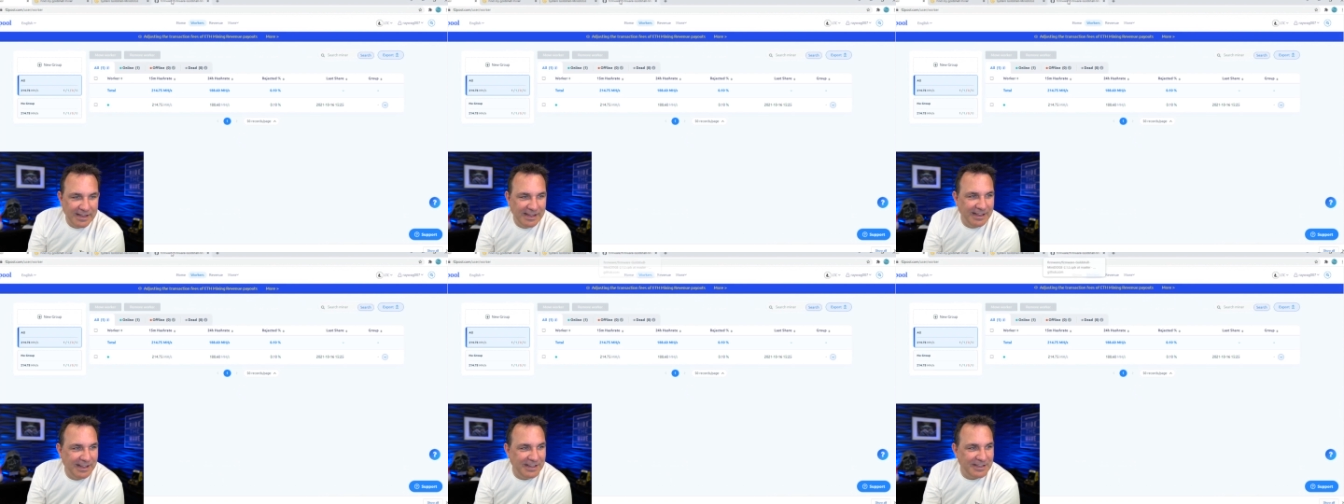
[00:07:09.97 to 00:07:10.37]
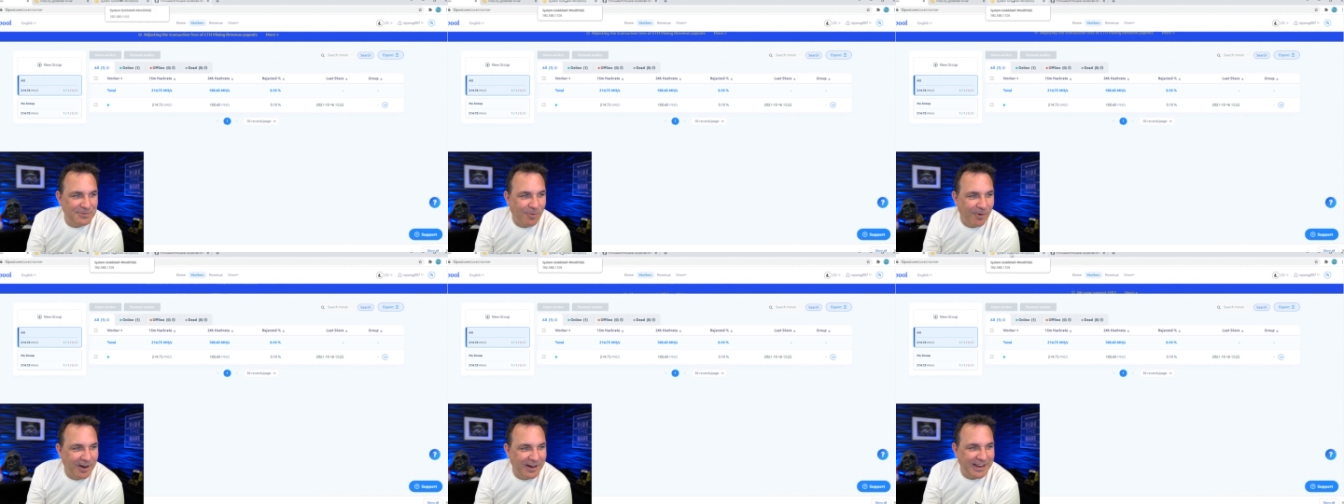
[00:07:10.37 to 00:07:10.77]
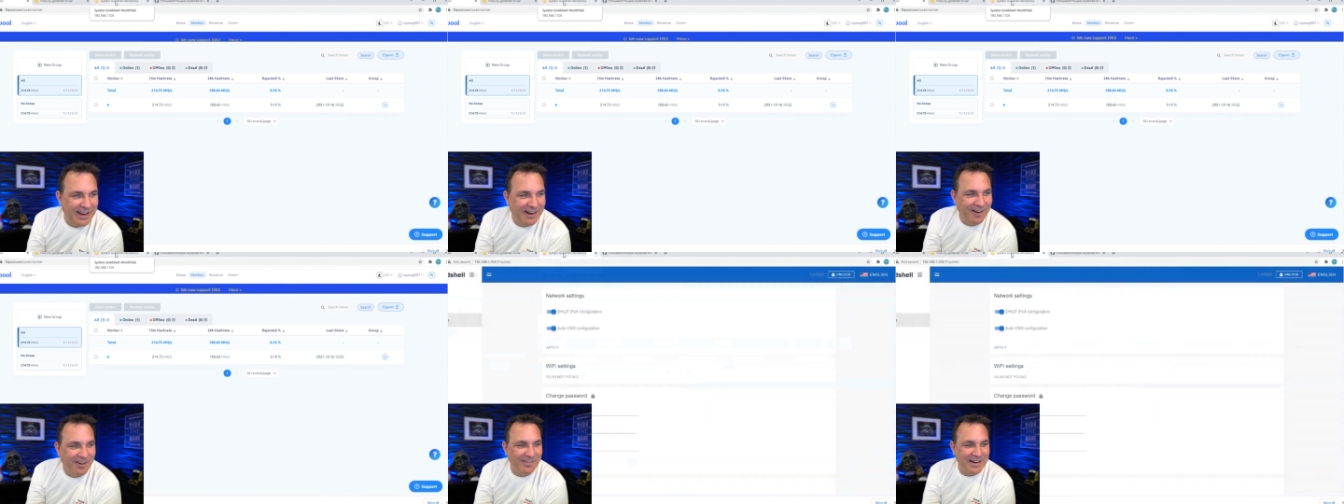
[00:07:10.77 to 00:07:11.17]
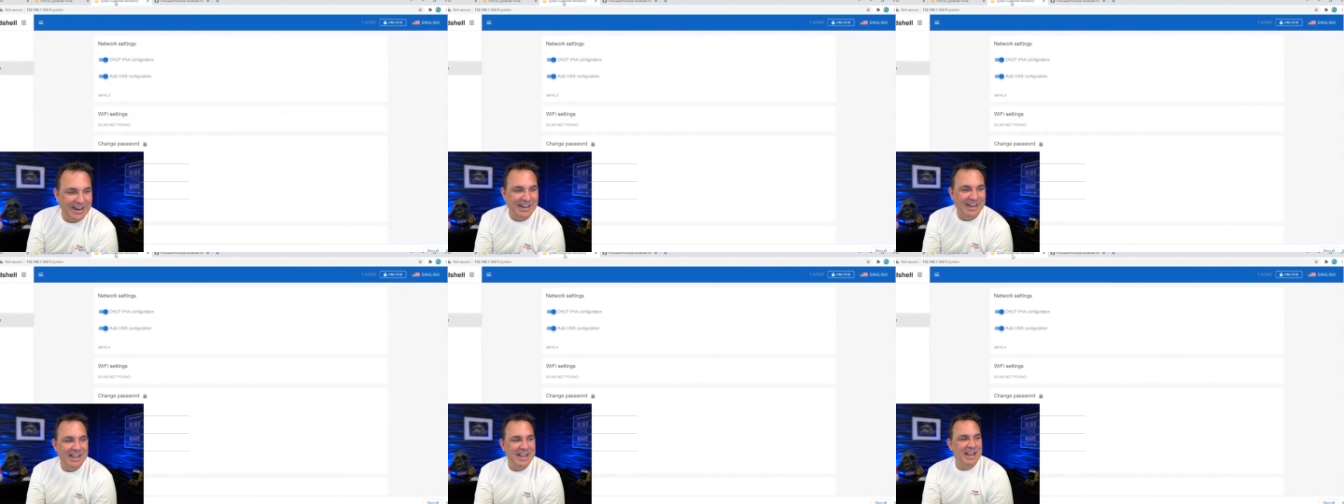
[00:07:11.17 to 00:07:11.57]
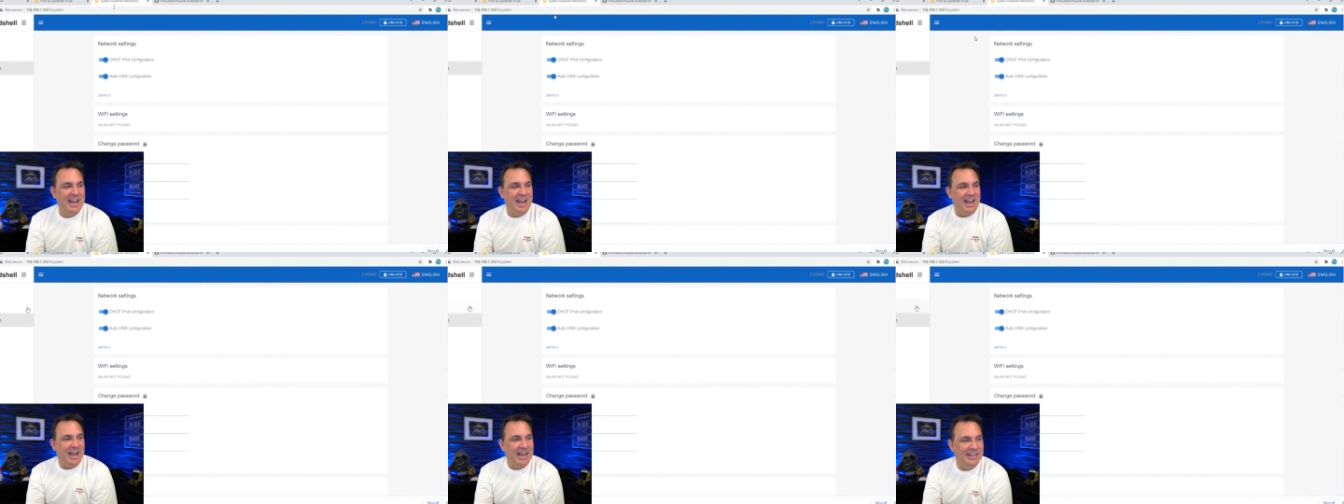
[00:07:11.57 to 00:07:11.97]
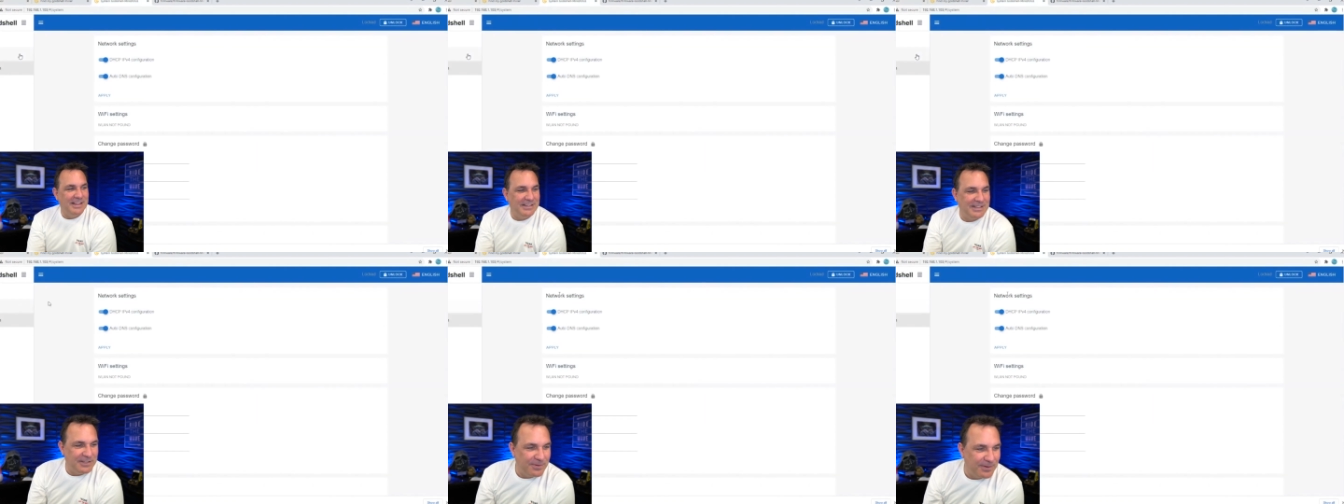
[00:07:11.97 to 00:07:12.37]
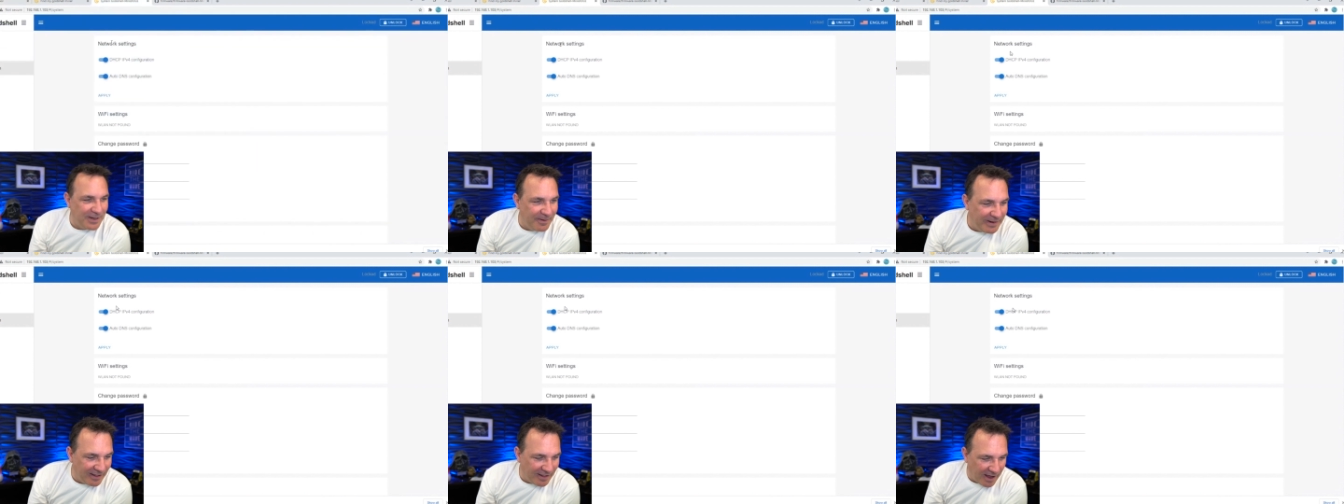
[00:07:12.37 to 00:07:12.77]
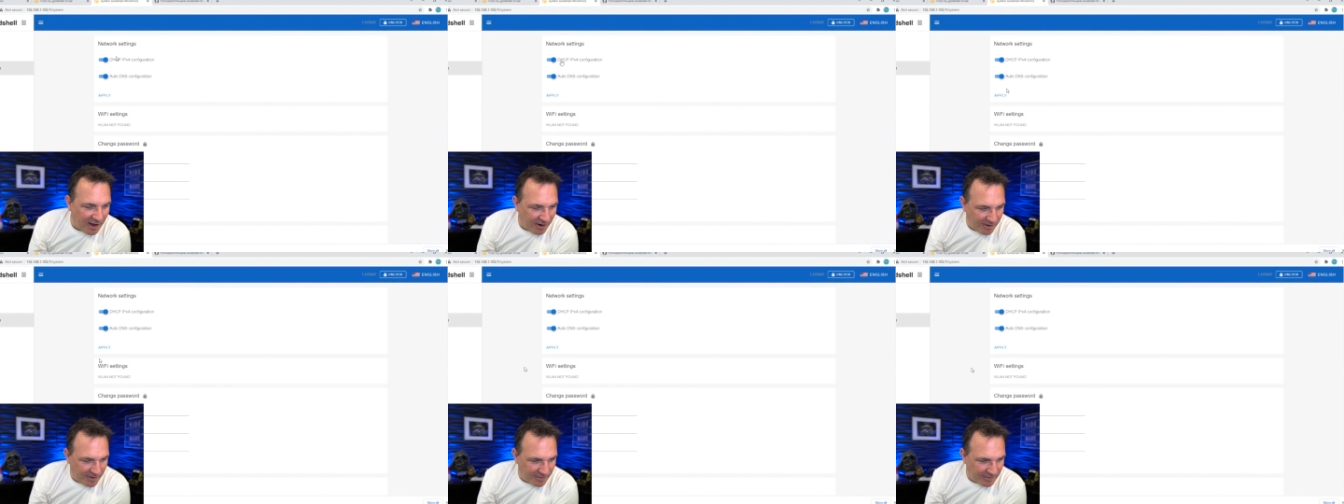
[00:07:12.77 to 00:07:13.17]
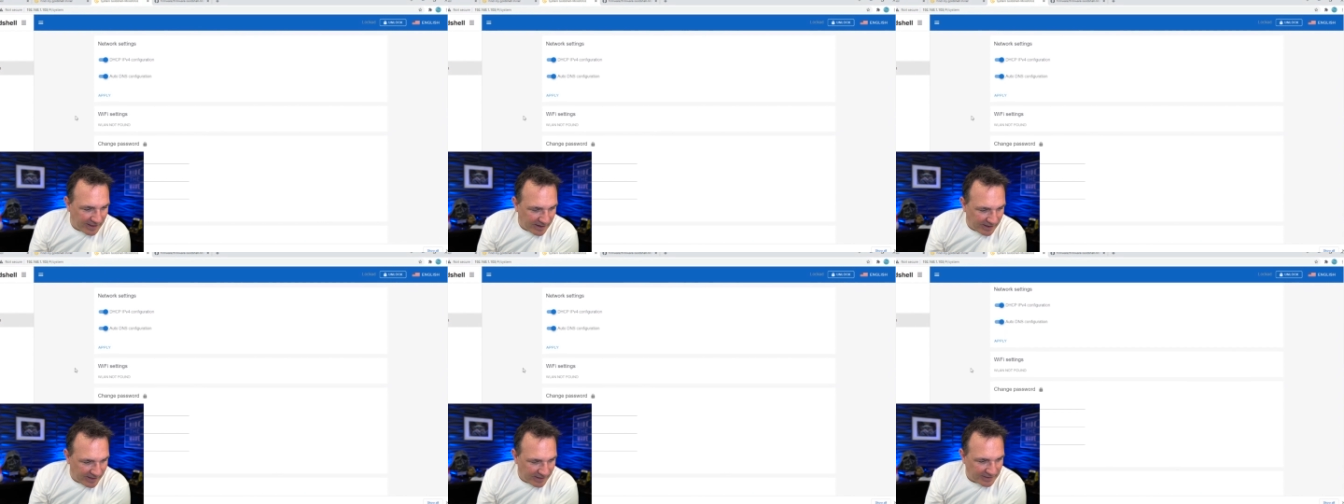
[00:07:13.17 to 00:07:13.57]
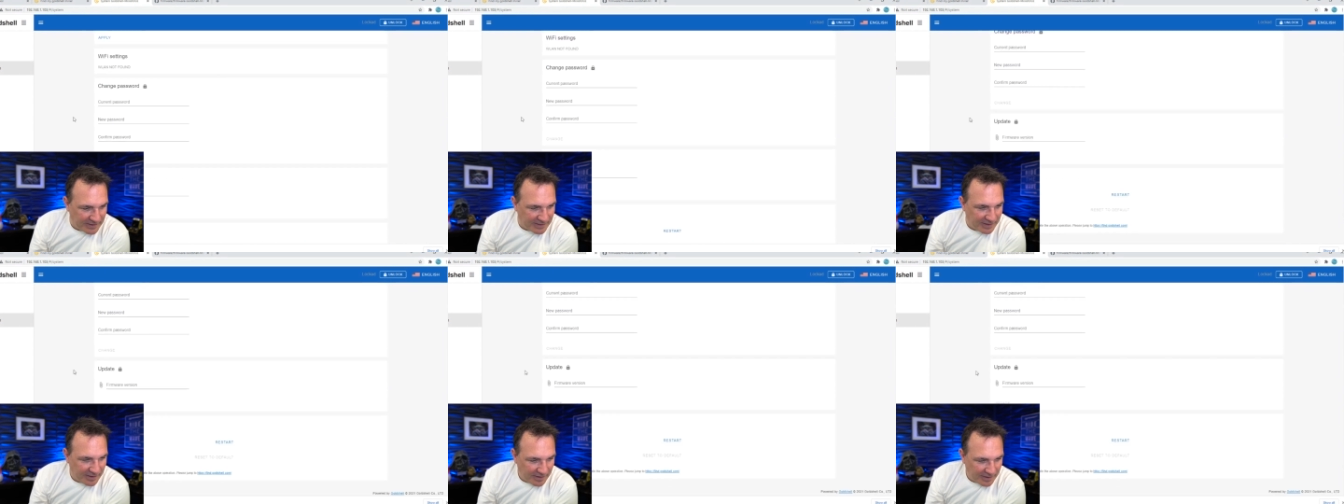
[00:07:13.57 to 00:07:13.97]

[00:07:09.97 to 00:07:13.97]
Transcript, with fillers: It's working already. I thought this was going to be a lot harder than it is.